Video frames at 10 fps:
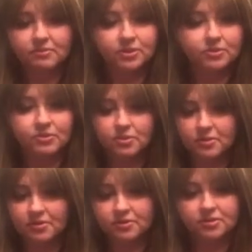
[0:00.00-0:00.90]

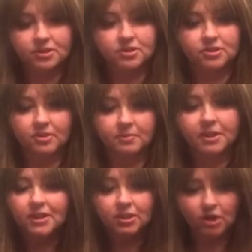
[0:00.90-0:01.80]
usual traditional
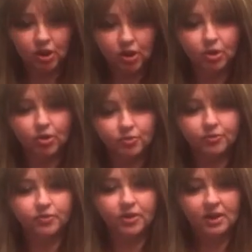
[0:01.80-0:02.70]

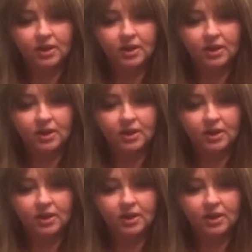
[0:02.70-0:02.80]
meatloaf,